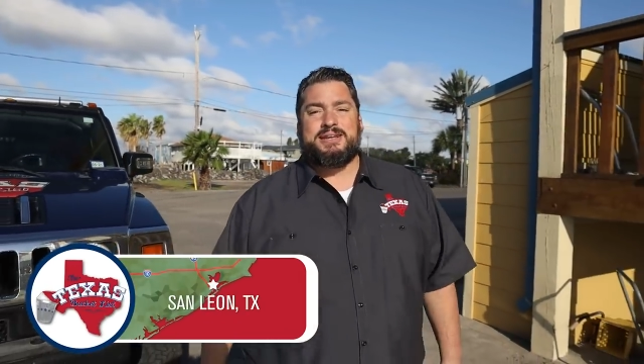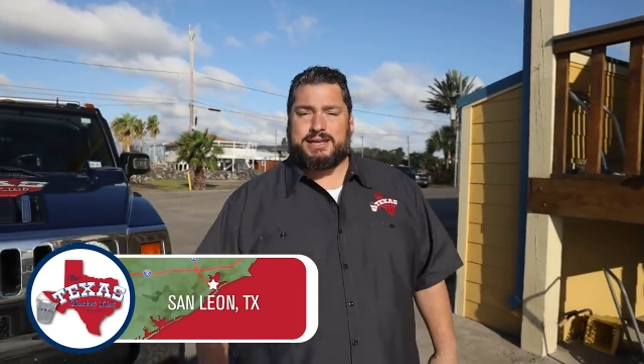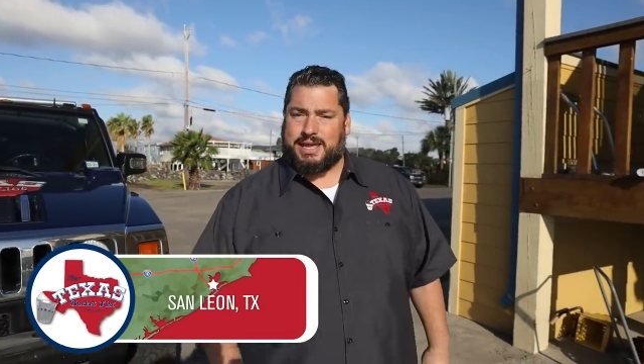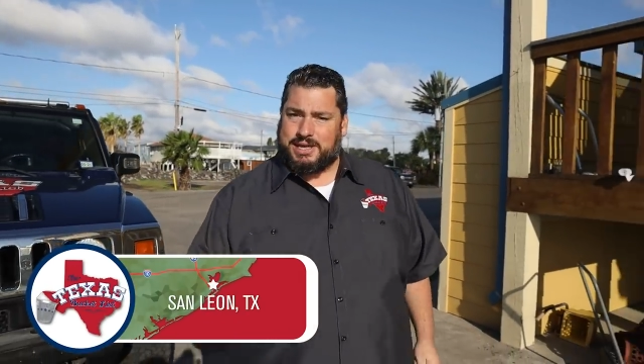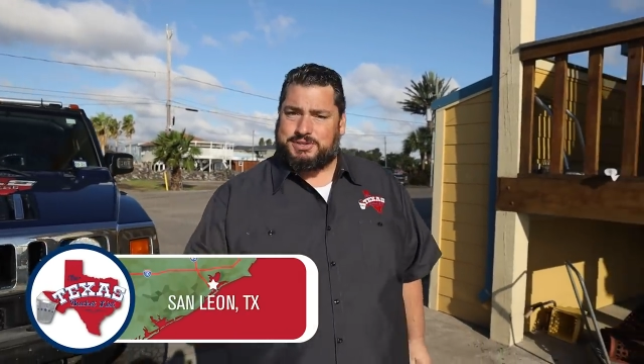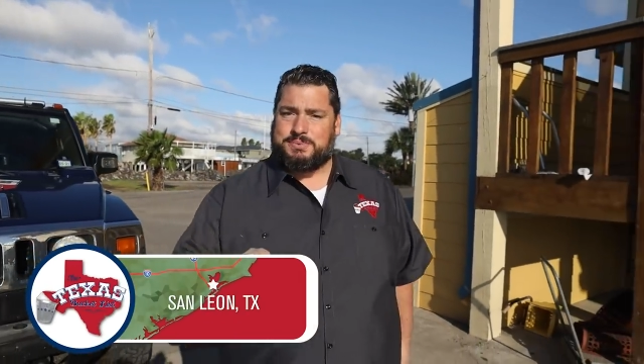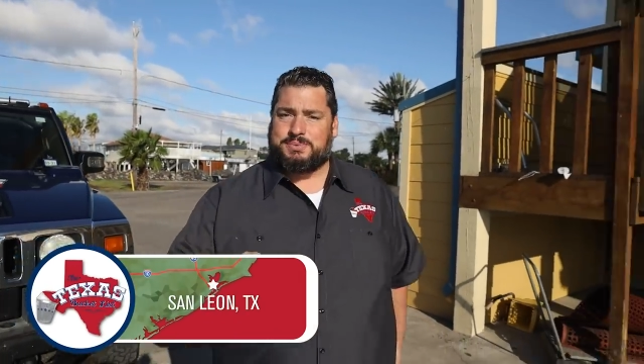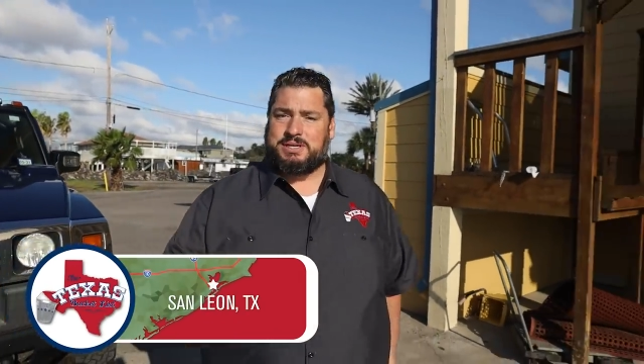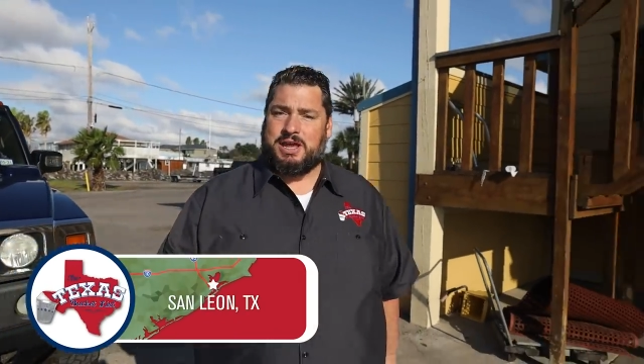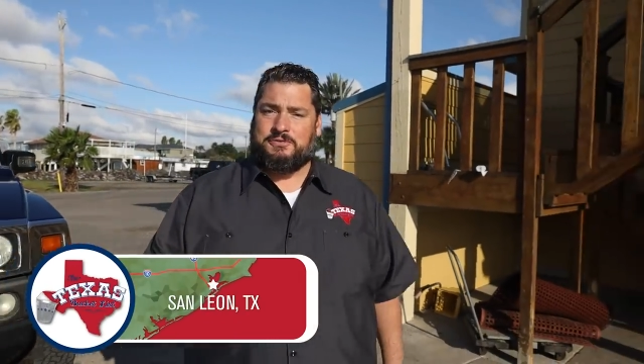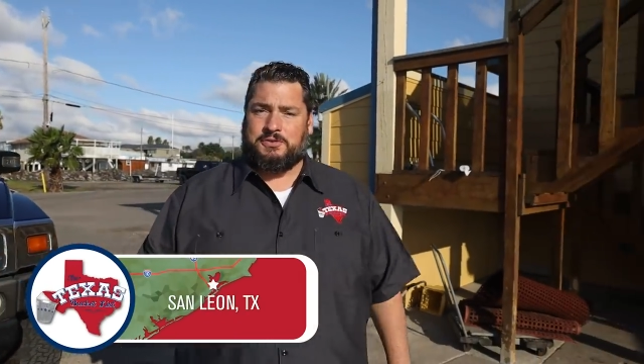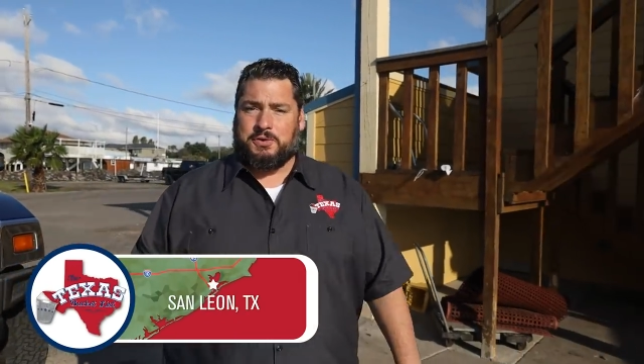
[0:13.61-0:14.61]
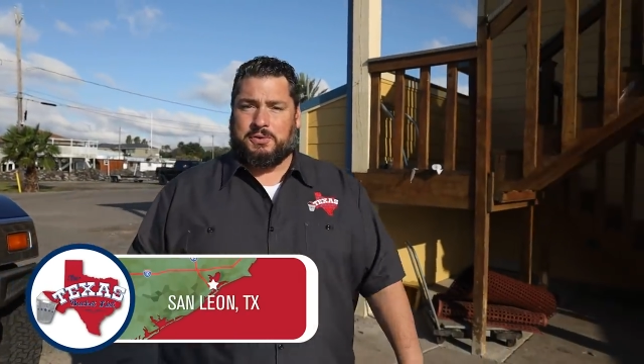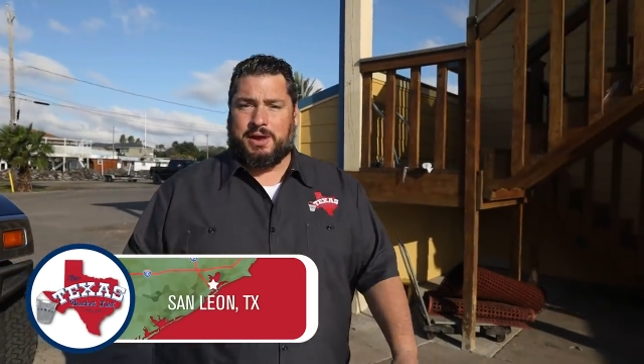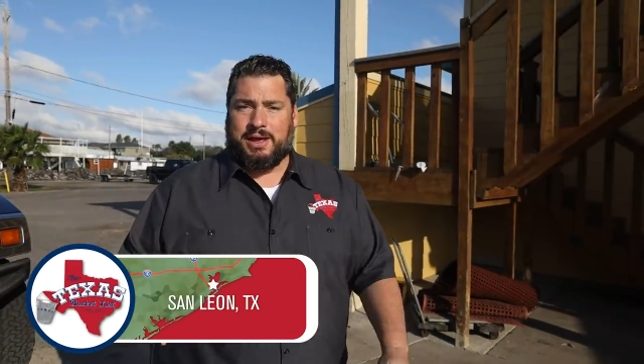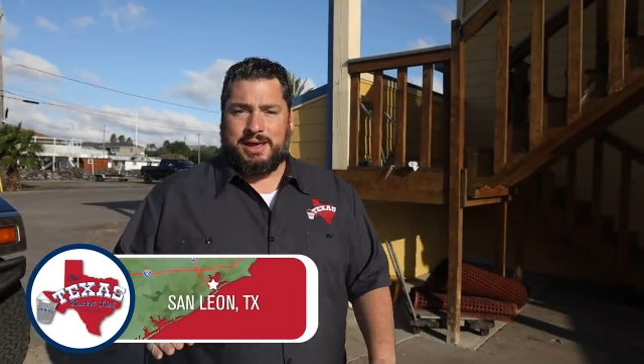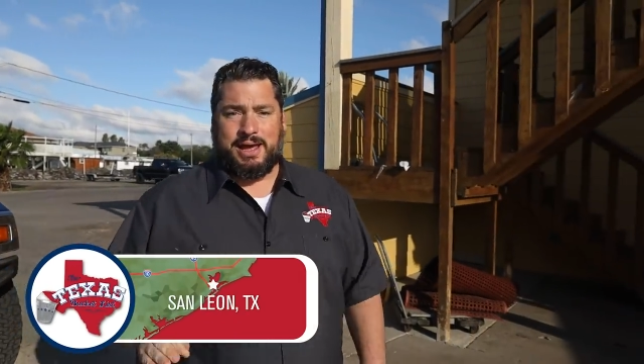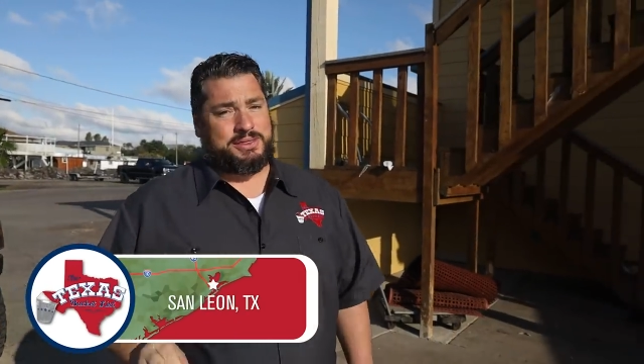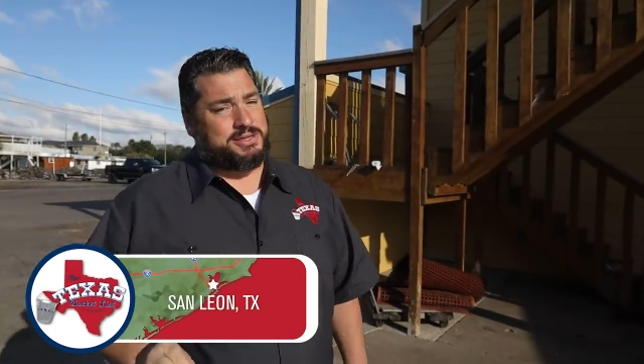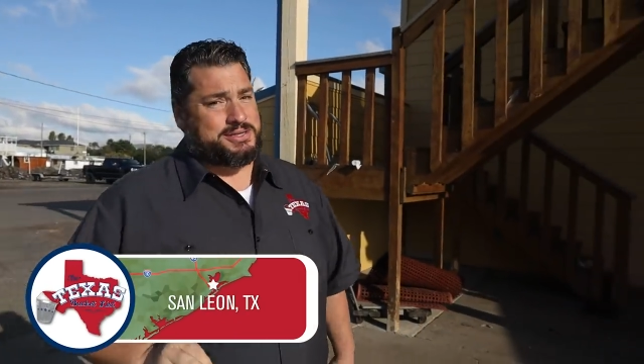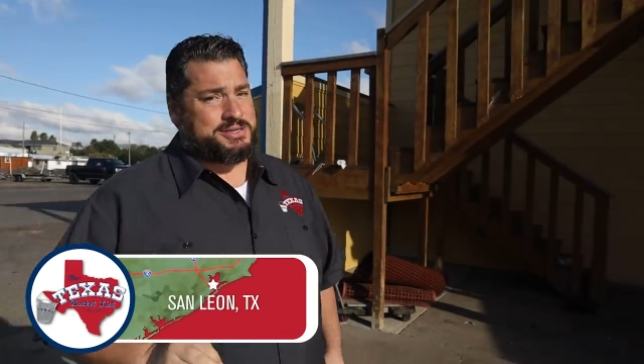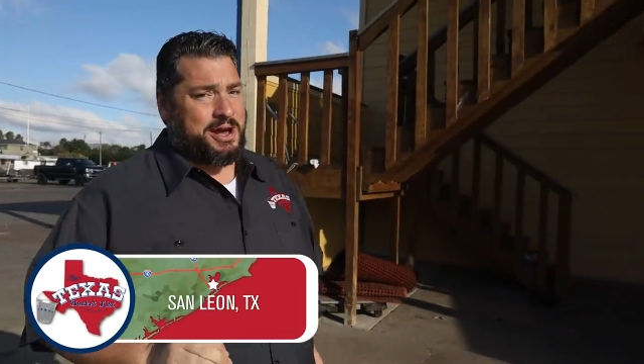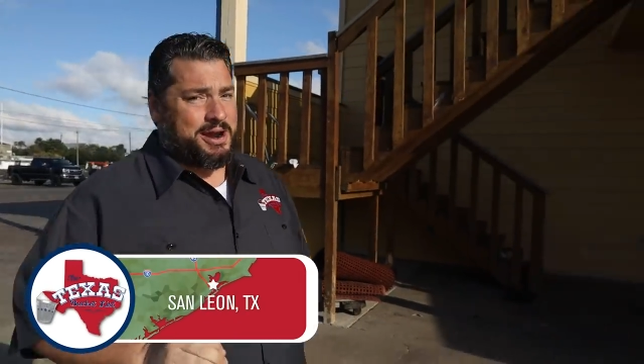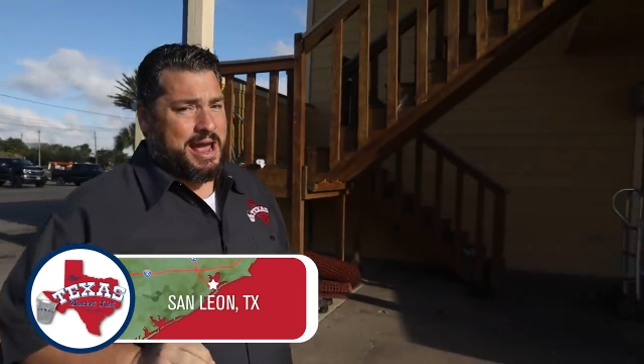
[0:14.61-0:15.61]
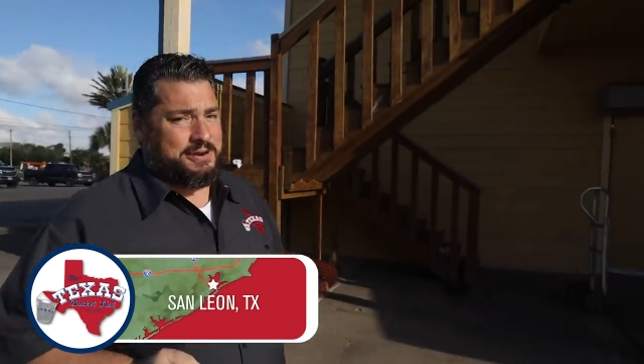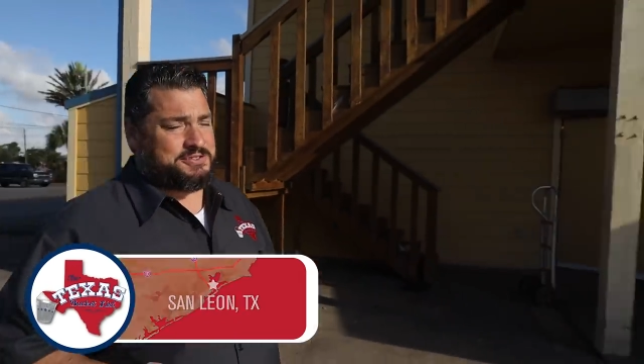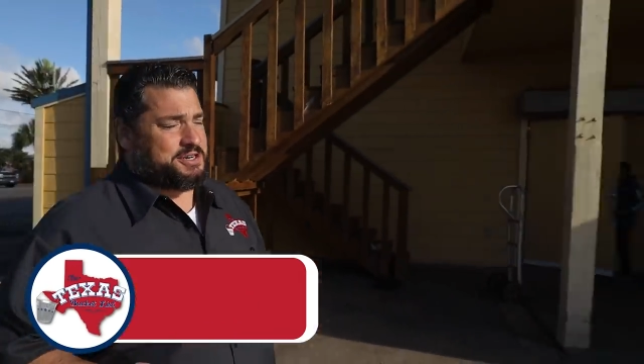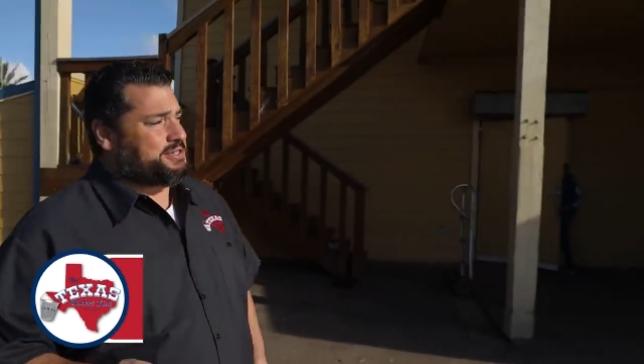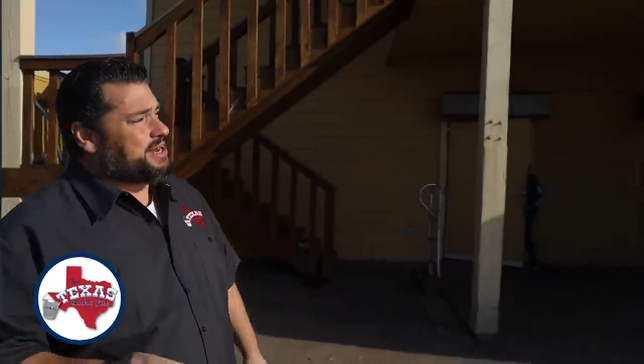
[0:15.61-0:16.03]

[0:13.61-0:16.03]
to get some seafood at the sought-after